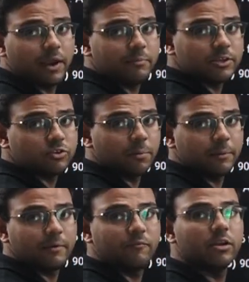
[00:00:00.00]
paid by
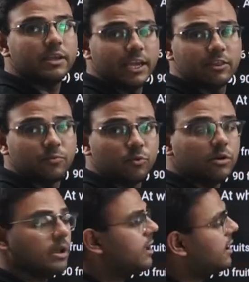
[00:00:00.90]
shopkeeper for each
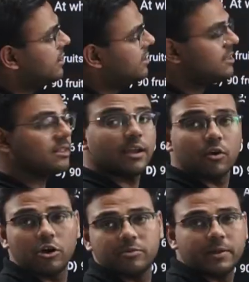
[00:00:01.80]
fruit. This is the
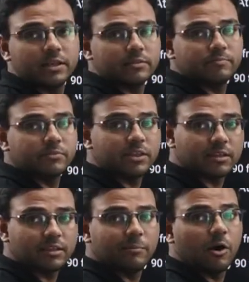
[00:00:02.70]
cost price. This
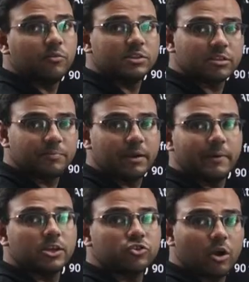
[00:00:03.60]
is the amount which is paid
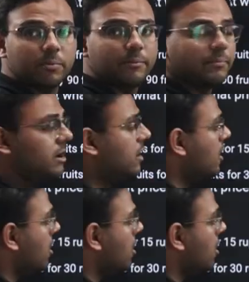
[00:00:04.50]
by the shopkeeper.